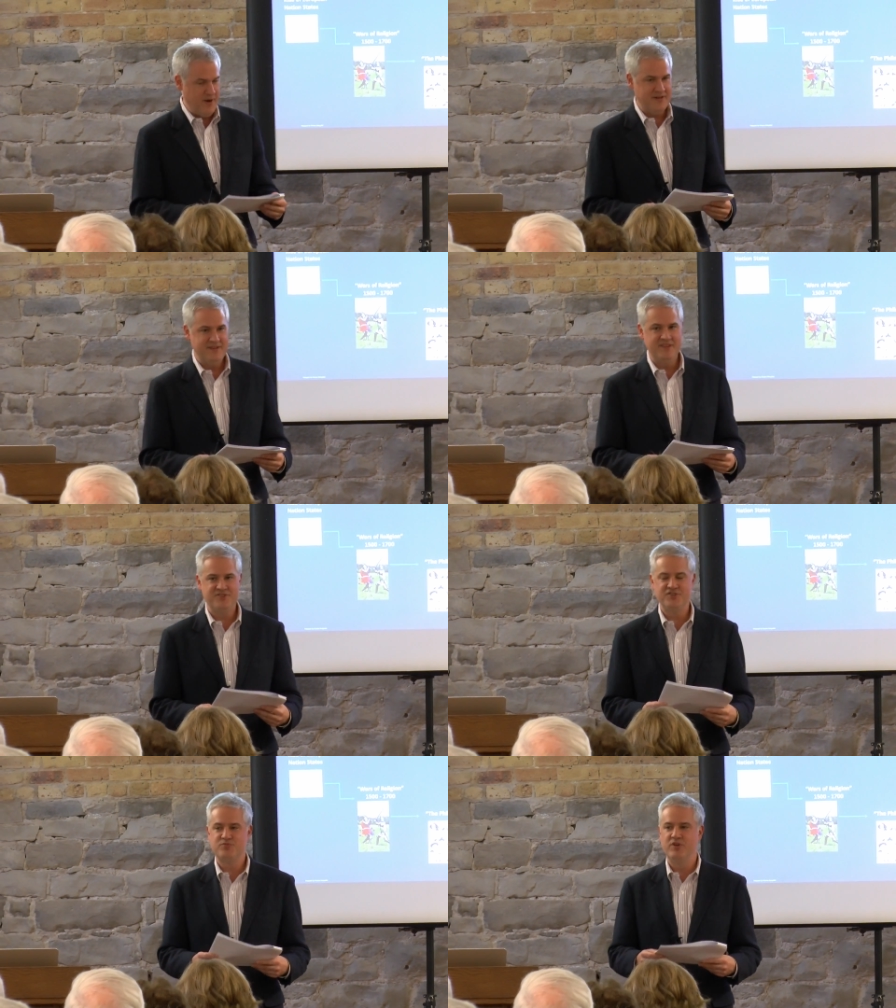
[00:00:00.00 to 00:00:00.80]
but
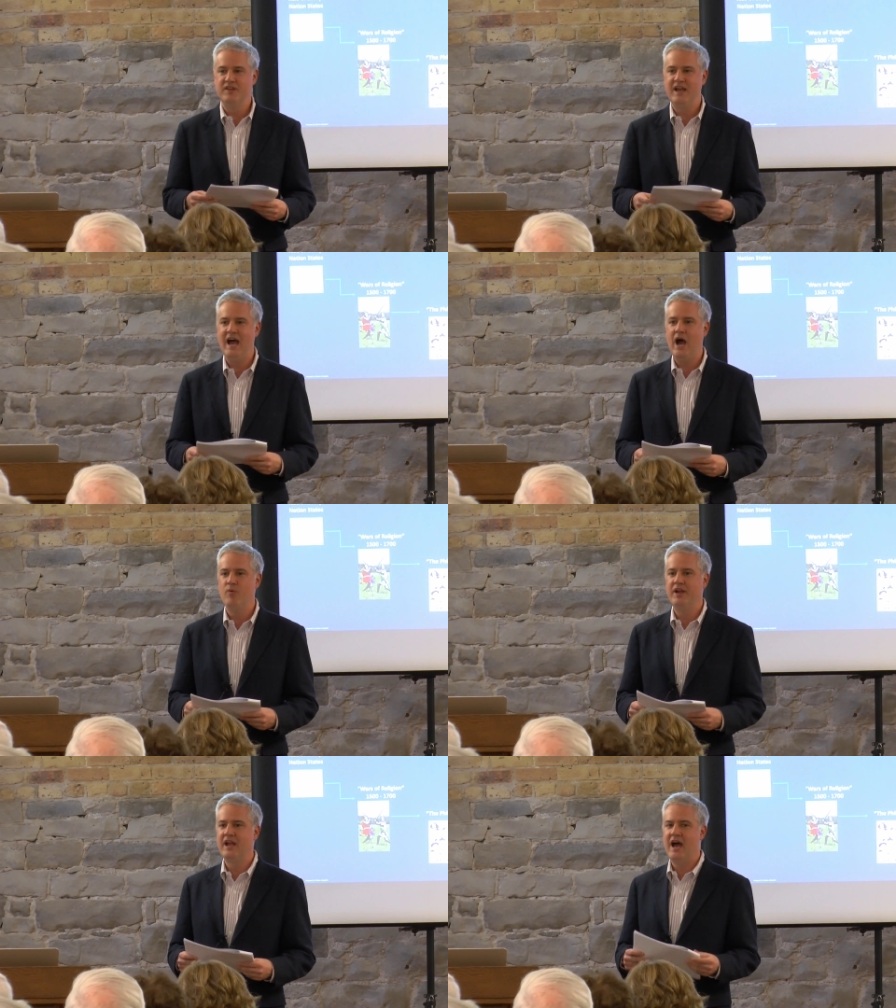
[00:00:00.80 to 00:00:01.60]
this is really how
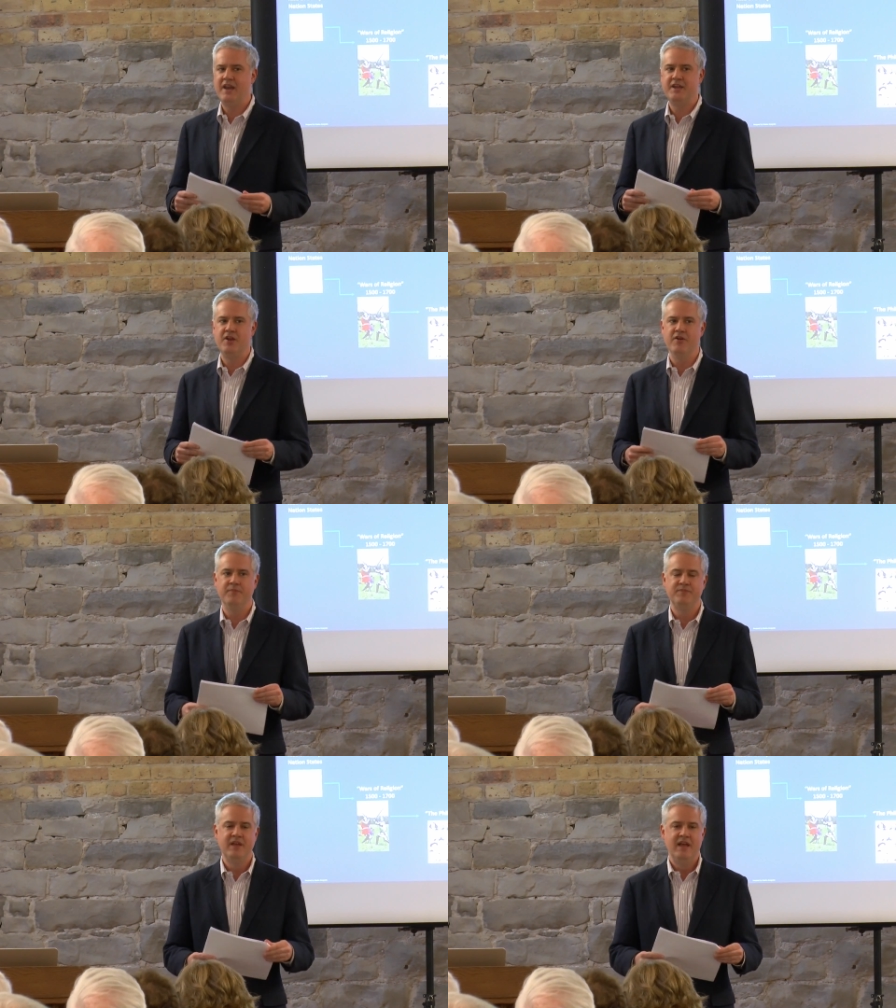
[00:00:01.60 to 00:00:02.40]
we got here.
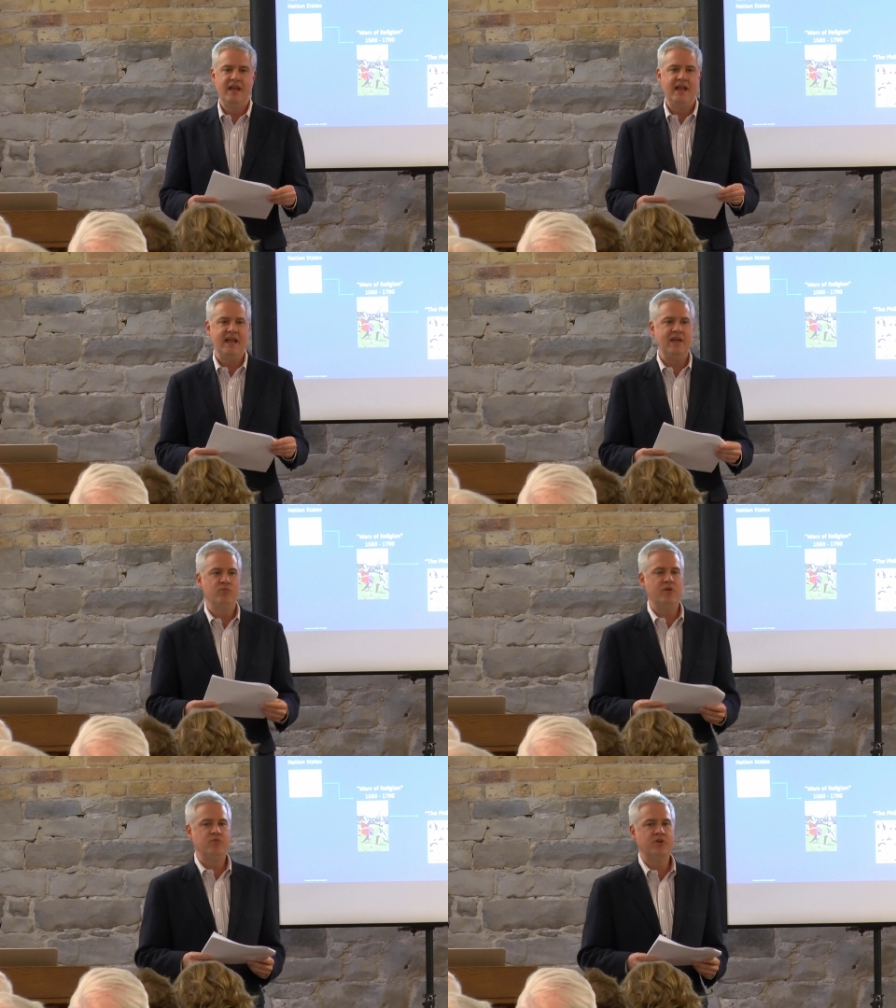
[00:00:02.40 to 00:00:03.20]

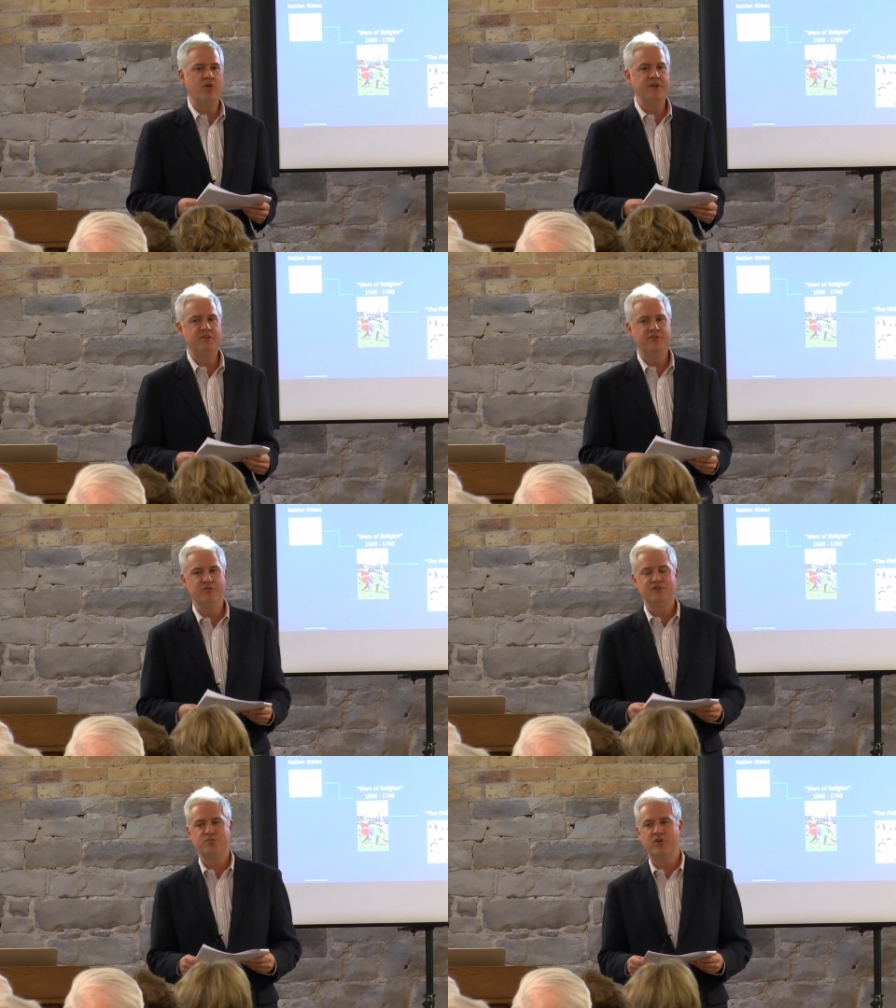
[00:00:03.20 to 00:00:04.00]
And what we're going to
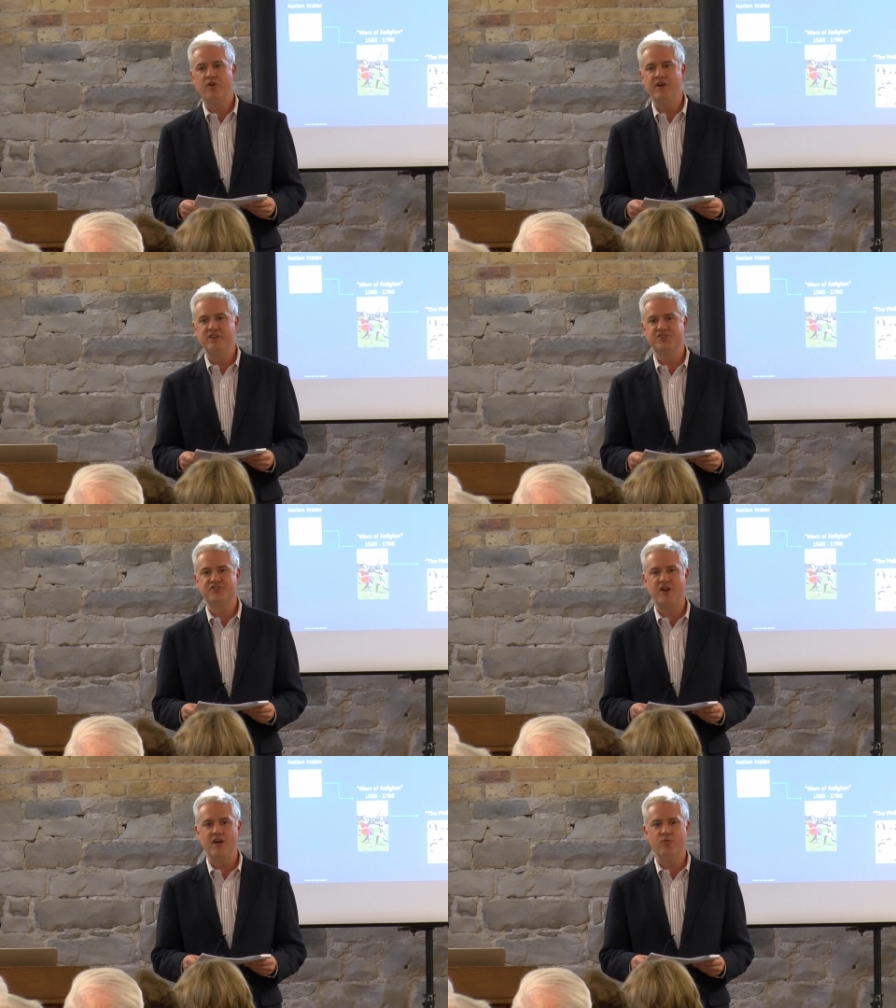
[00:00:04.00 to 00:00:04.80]
do is we're going to
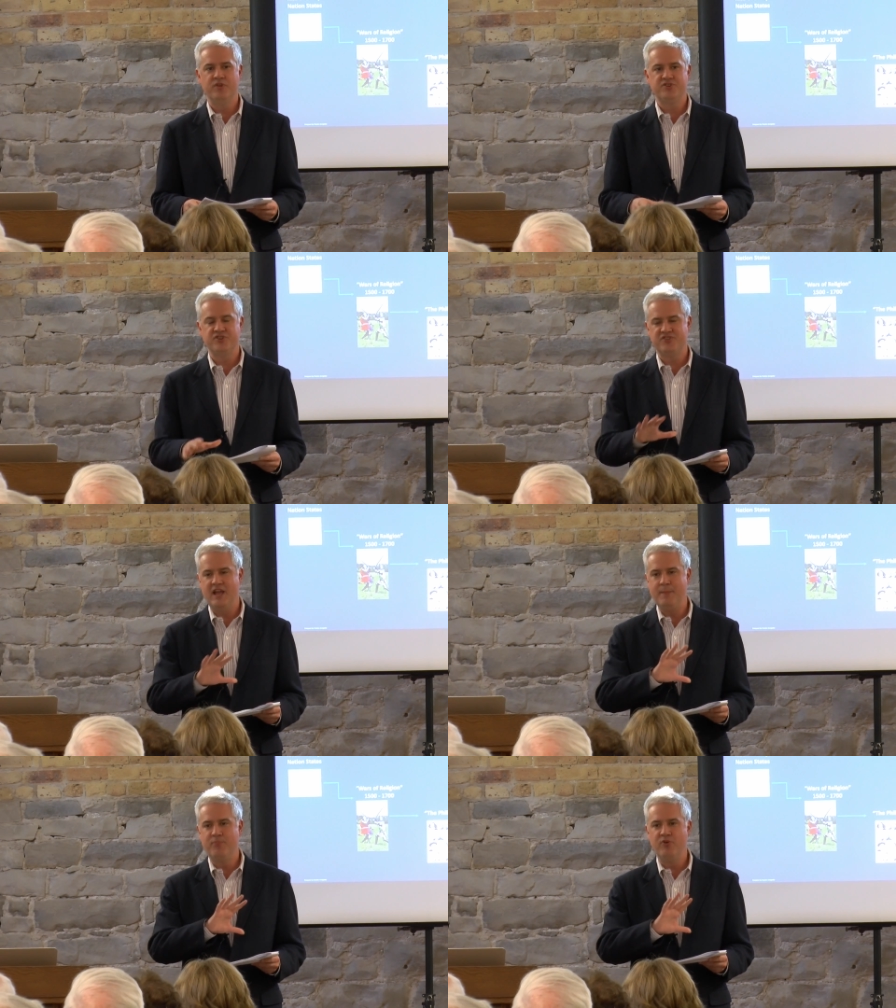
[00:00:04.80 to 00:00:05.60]
start with just
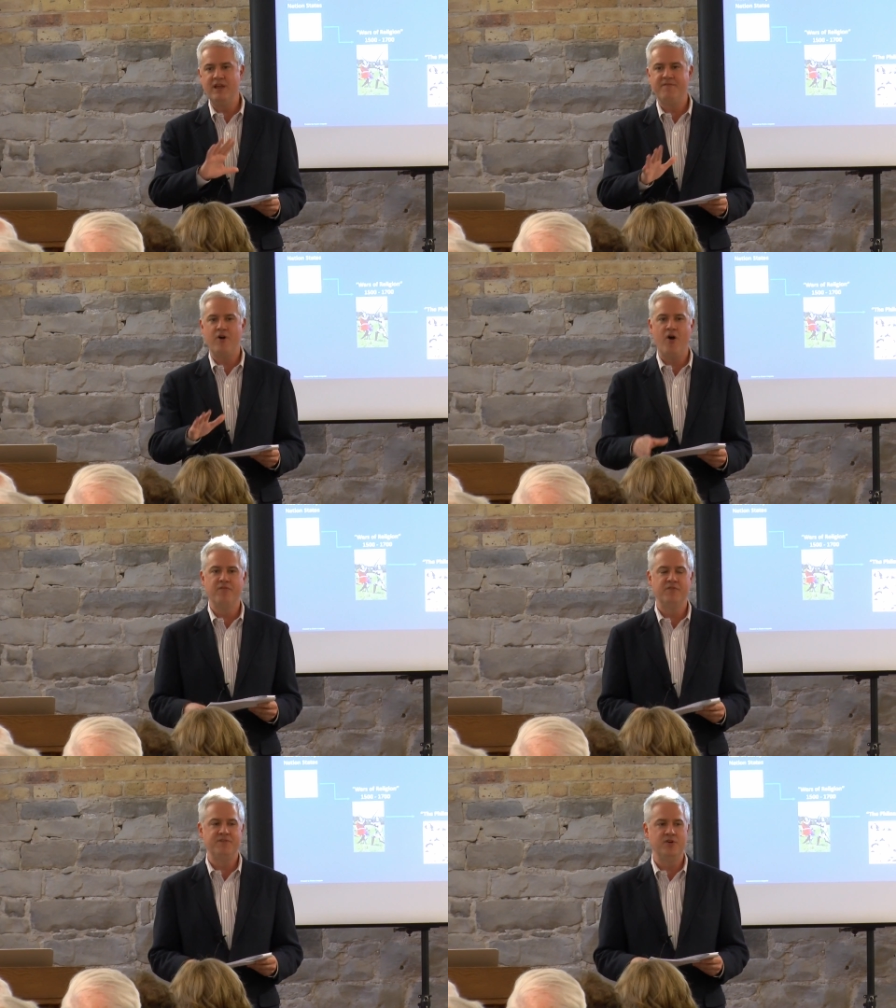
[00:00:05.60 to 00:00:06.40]
a brief
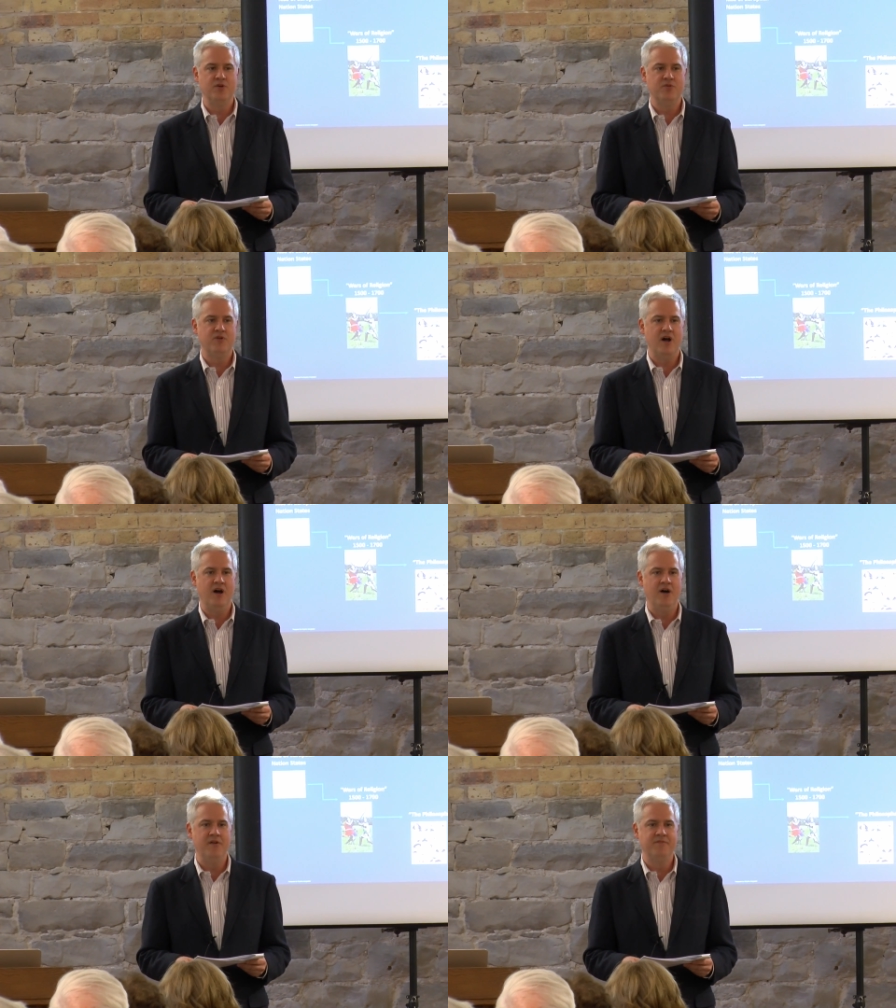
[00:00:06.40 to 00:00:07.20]
overview
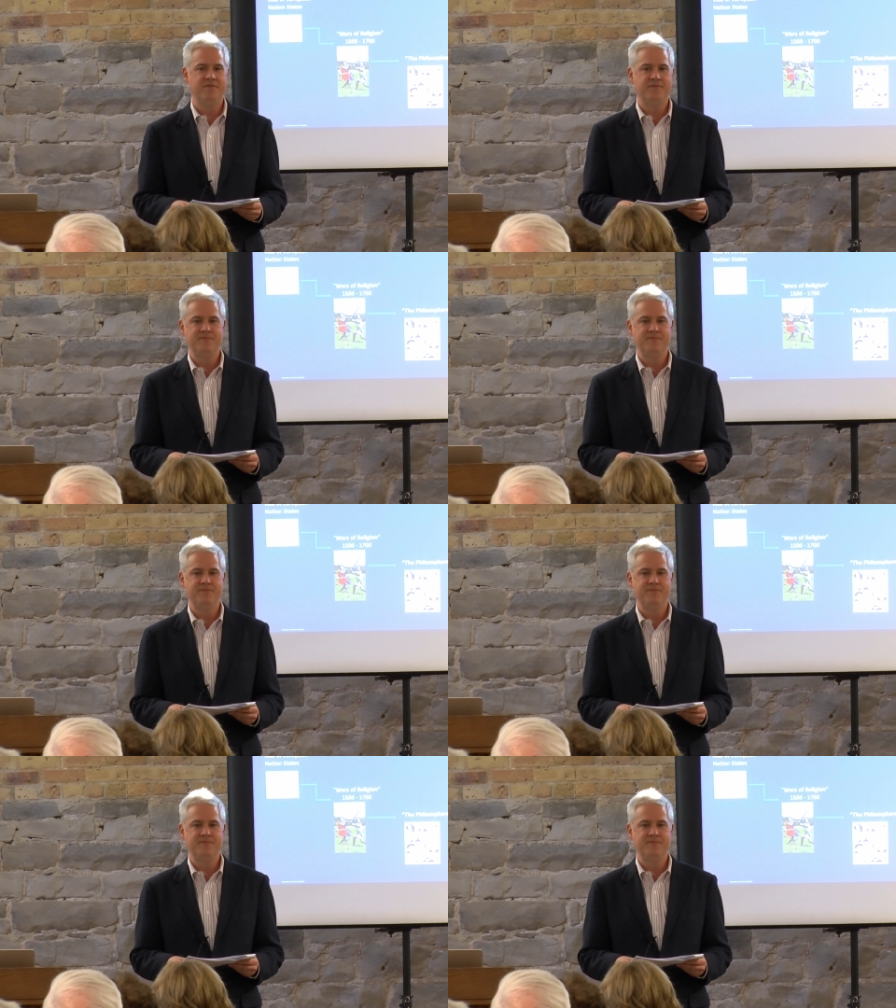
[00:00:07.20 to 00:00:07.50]
of